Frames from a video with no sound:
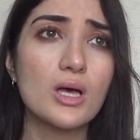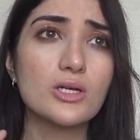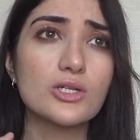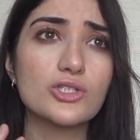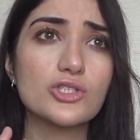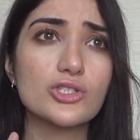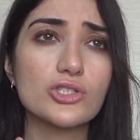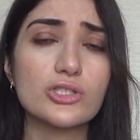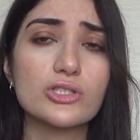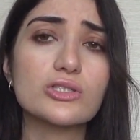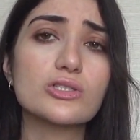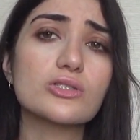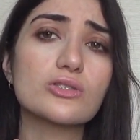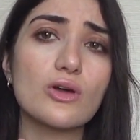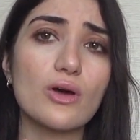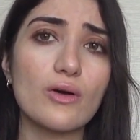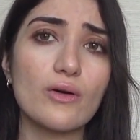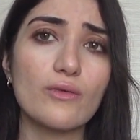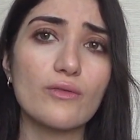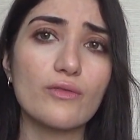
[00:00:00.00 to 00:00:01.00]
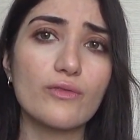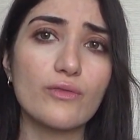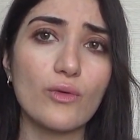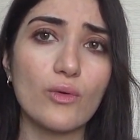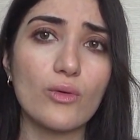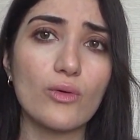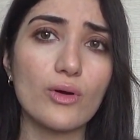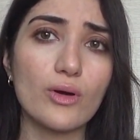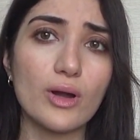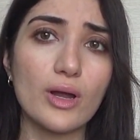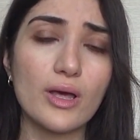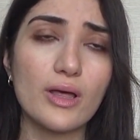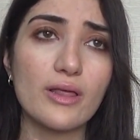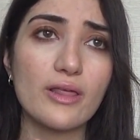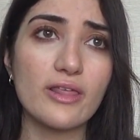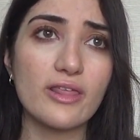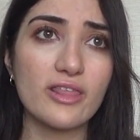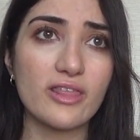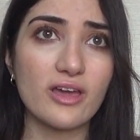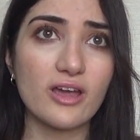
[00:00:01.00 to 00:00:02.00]
just for
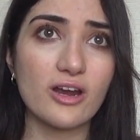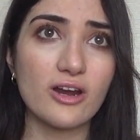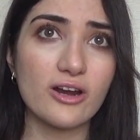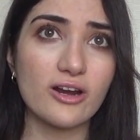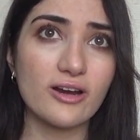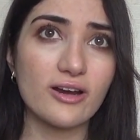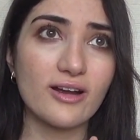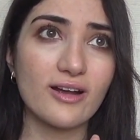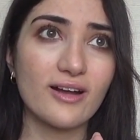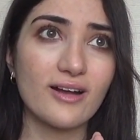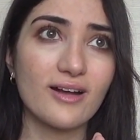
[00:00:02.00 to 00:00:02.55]
their